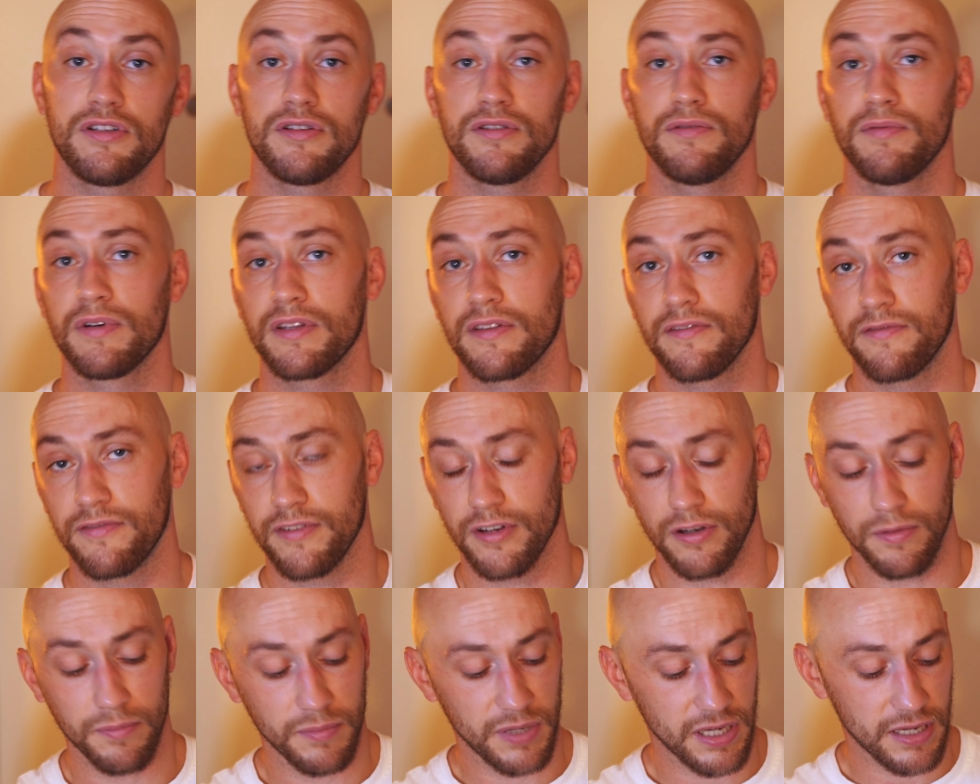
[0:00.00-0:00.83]
too with the
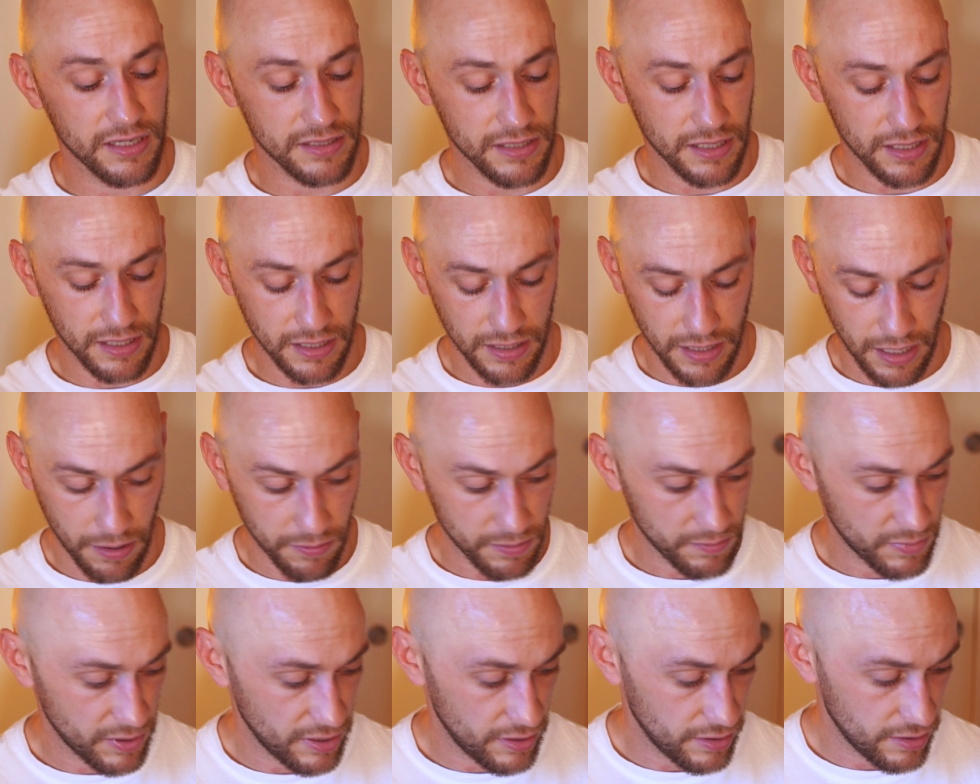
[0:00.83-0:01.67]
film, because I think that
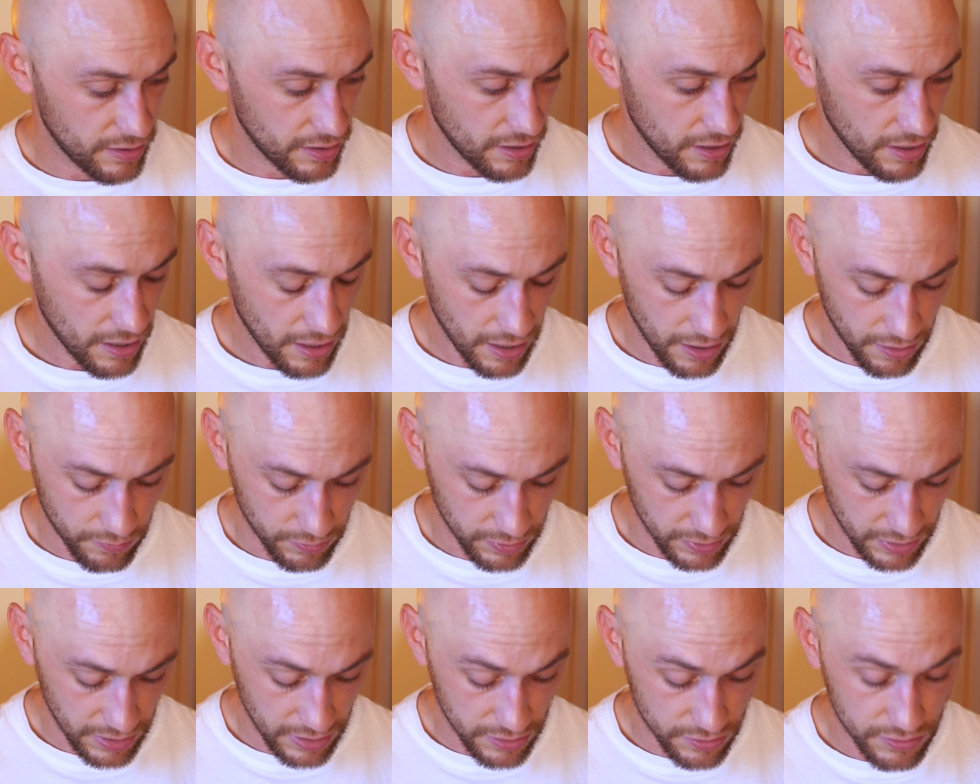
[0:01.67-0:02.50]
would be a
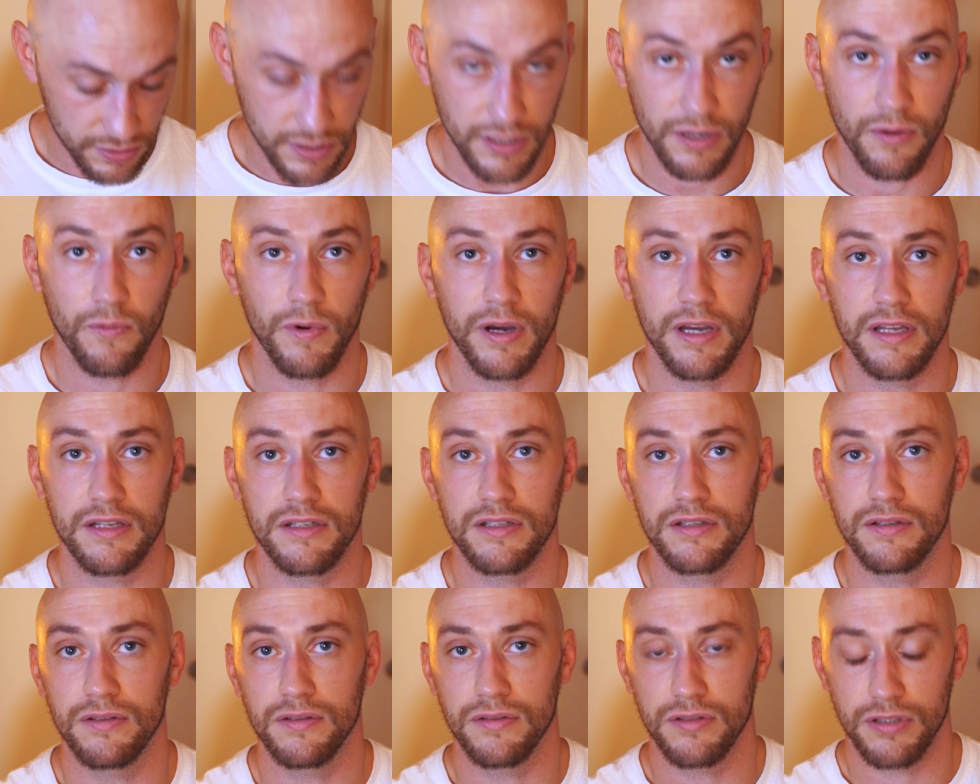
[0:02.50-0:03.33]
really interesting way
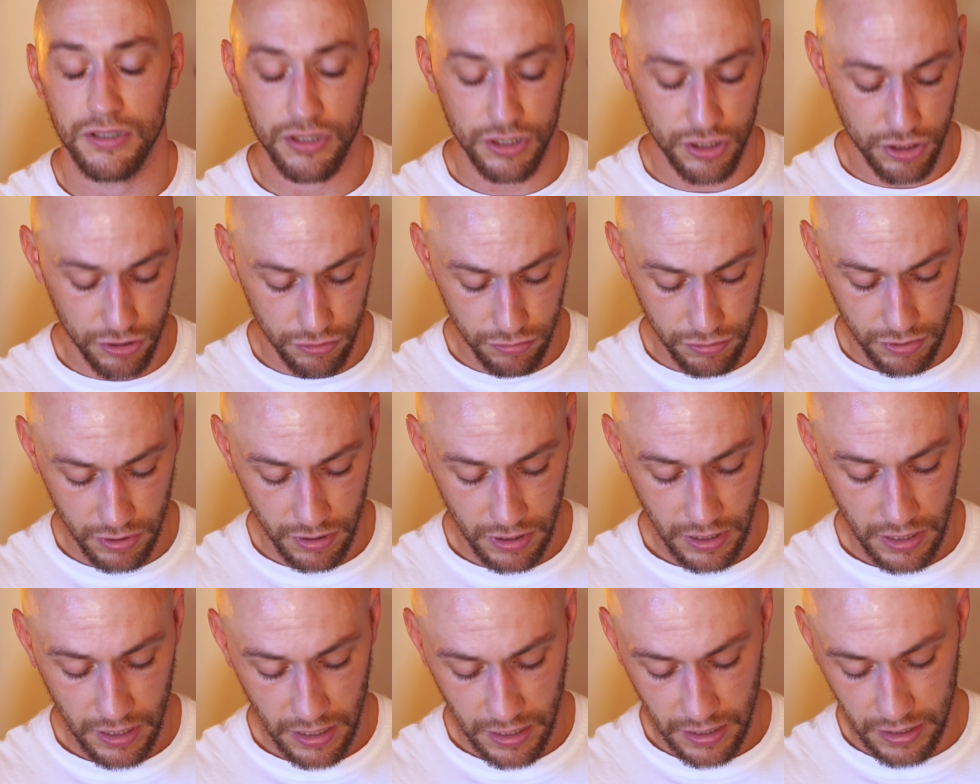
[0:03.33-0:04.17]
to shoot.
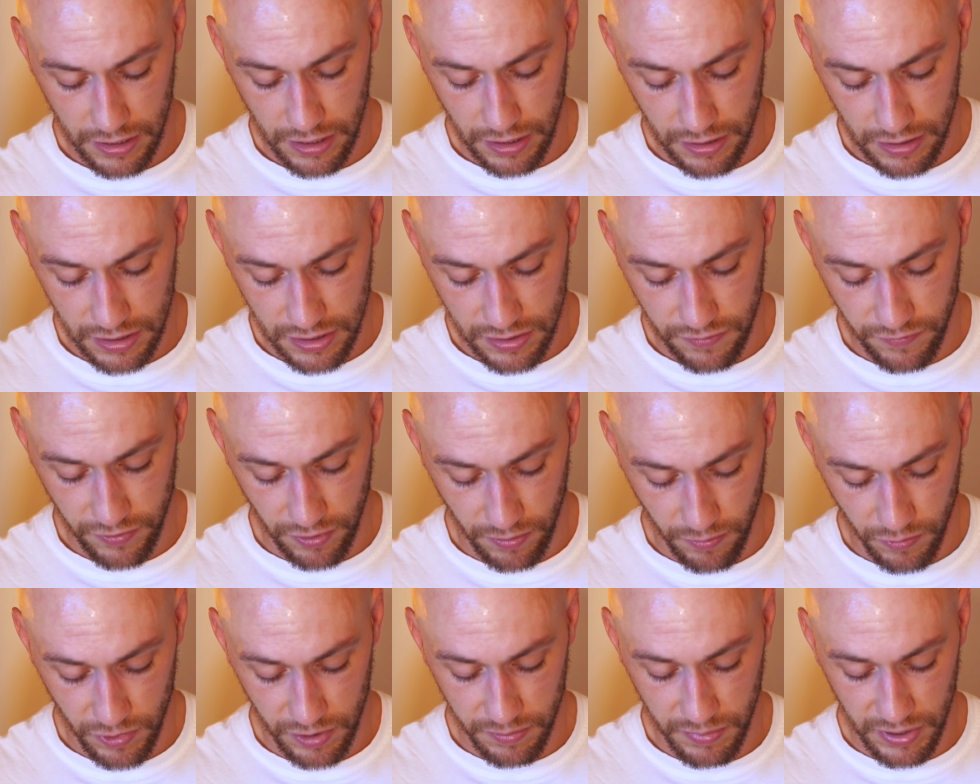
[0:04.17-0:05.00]
And I think this
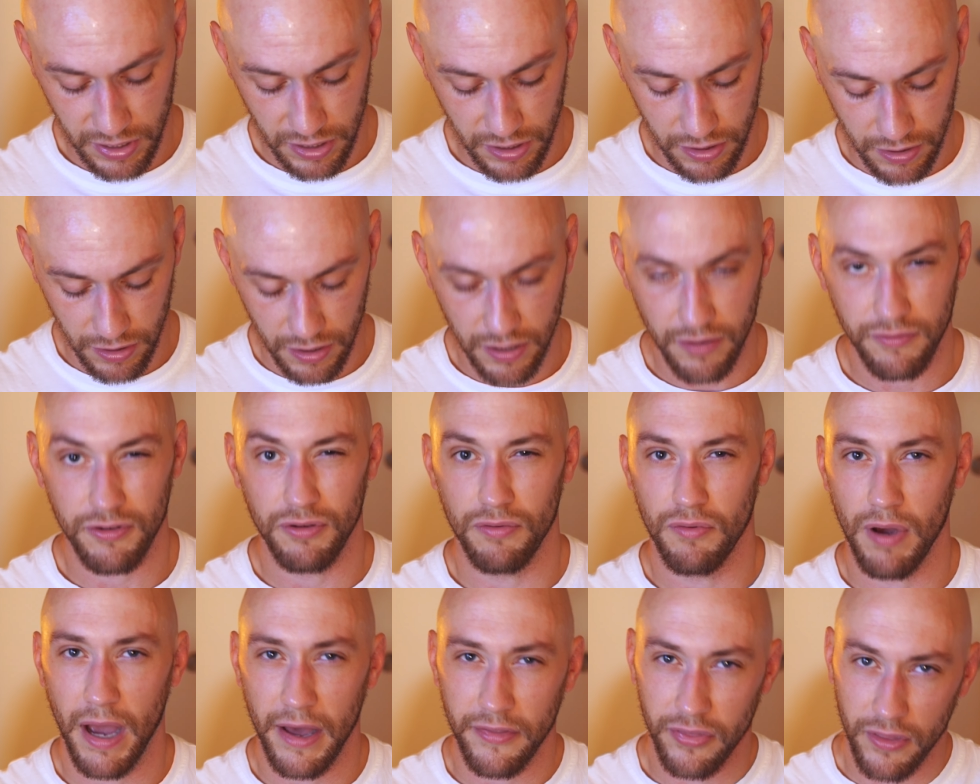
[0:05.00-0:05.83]
film would be good if
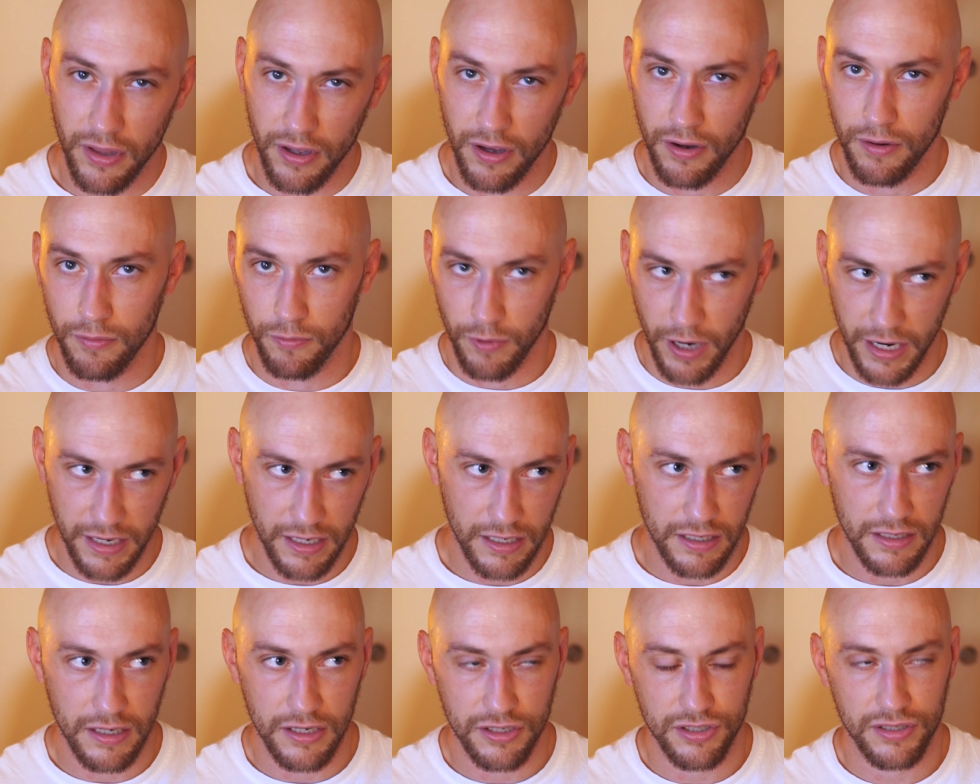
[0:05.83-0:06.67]
you had the right
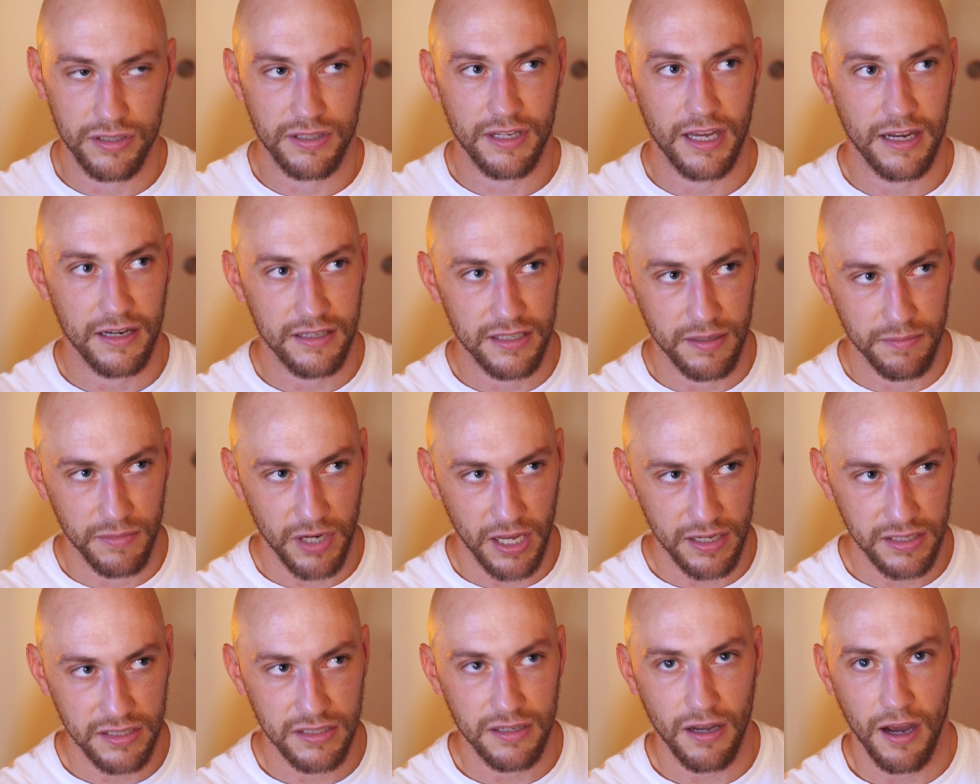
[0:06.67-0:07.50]
conditions, kind of some
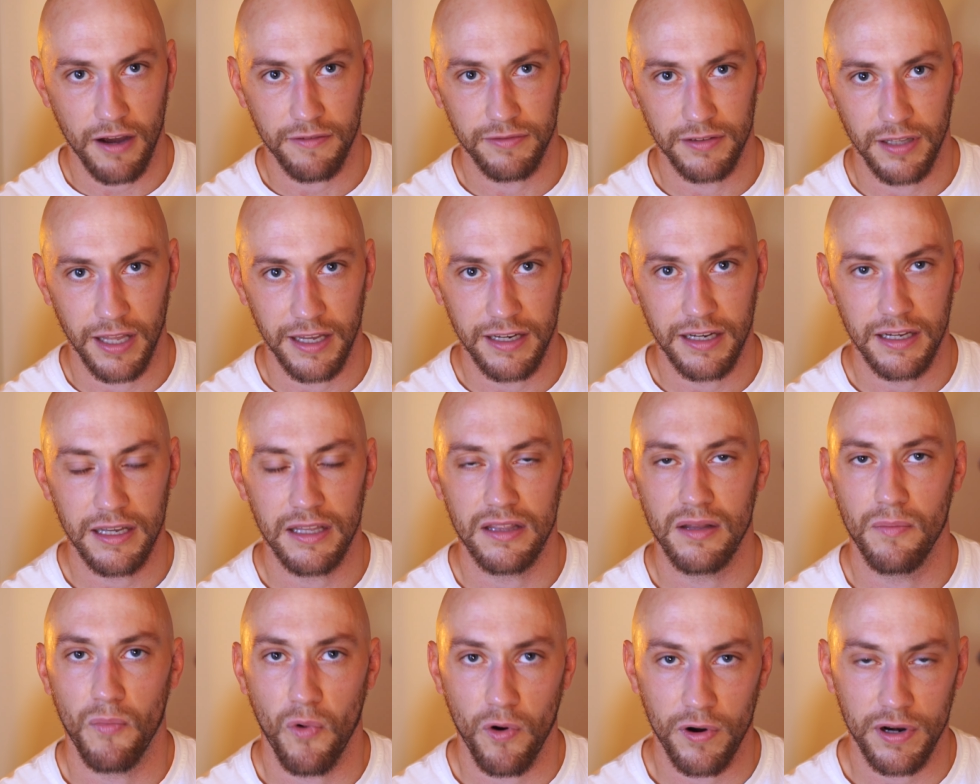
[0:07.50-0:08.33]
nice soft lighting
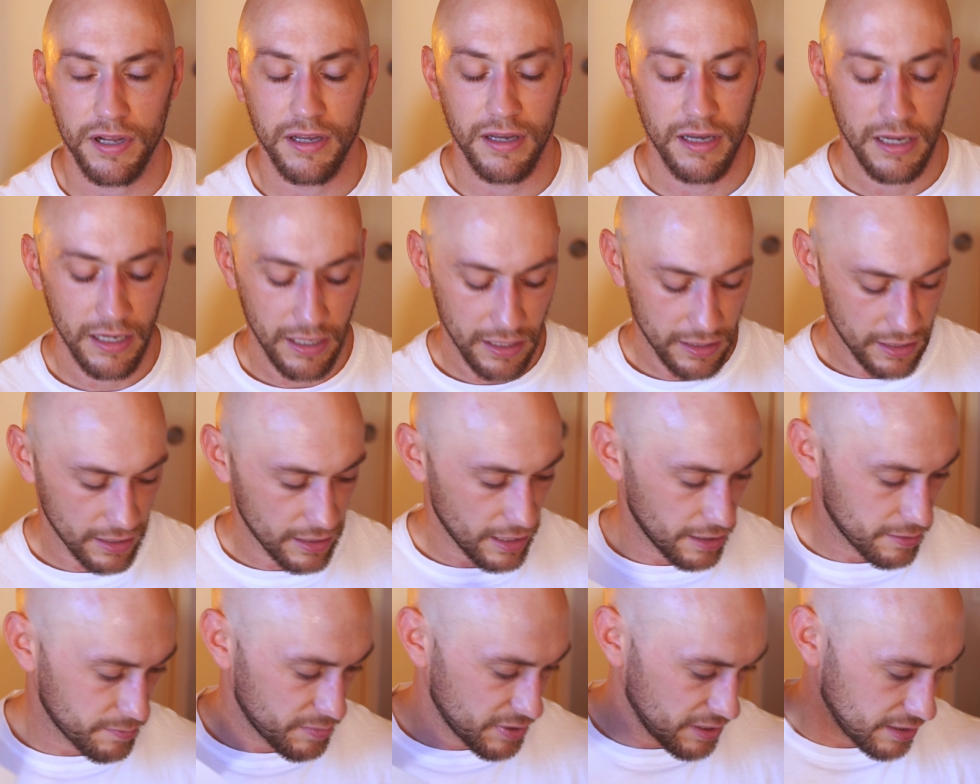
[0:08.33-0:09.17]
in the morning. I think
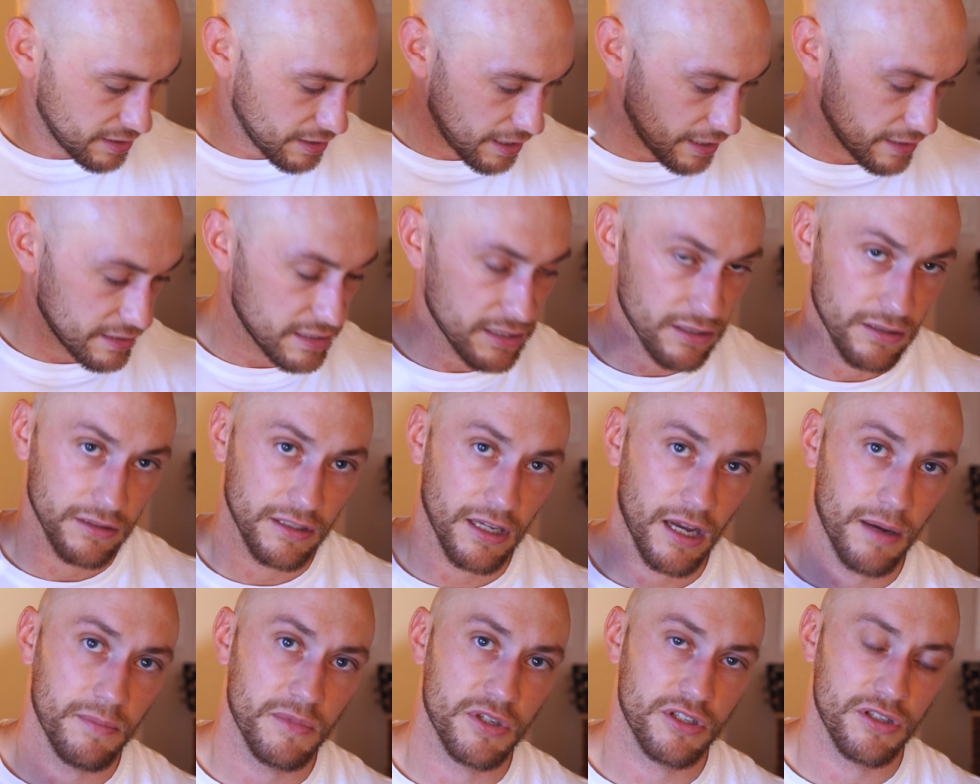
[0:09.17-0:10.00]
that would be an ideal
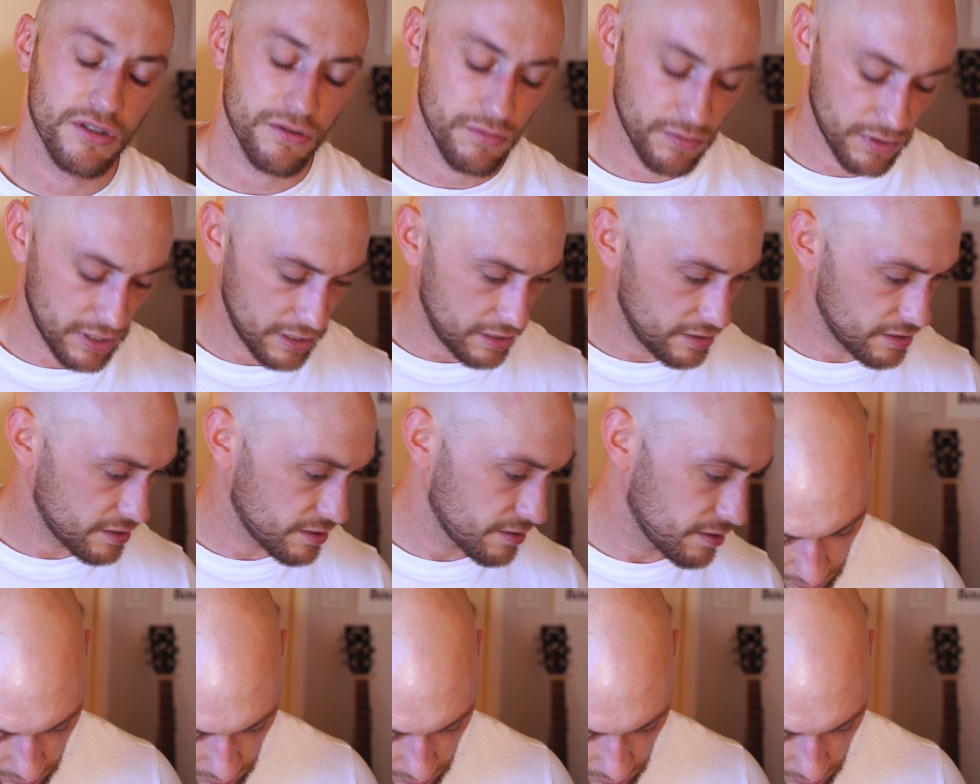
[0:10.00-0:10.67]
time to shoot these.